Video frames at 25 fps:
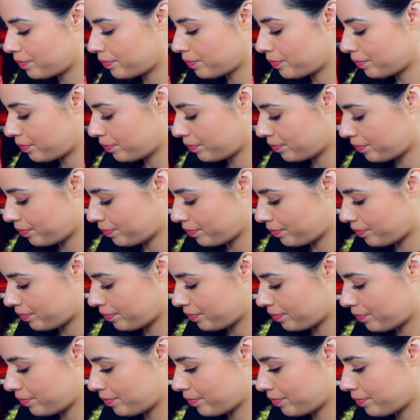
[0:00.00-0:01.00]

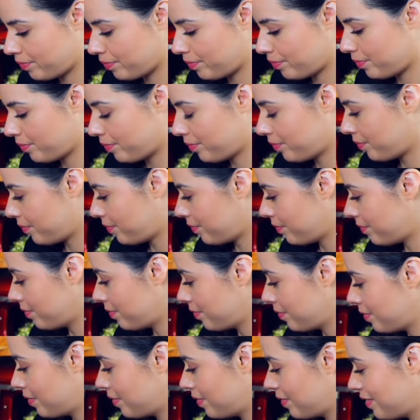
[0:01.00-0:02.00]

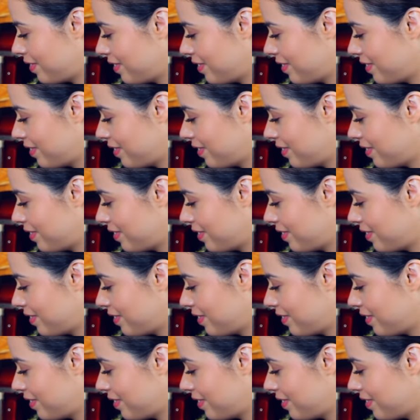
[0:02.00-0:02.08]
(silence)